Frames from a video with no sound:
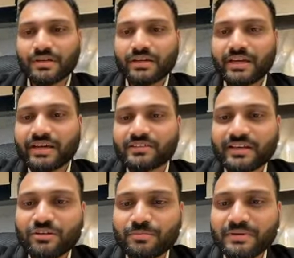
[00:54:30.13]
Hey guys,
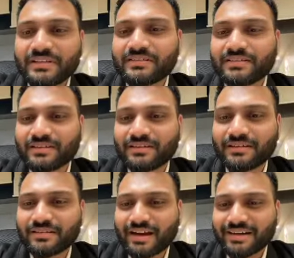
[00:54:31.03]
can you please
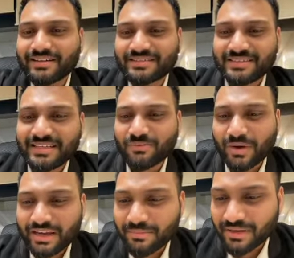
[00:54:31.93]
and see
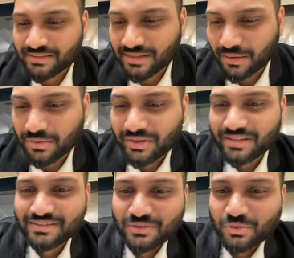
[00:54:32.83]
why my sound
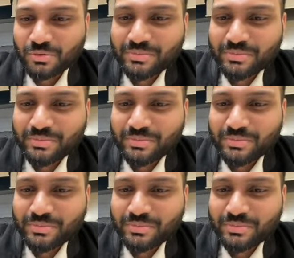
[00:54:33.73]
is low?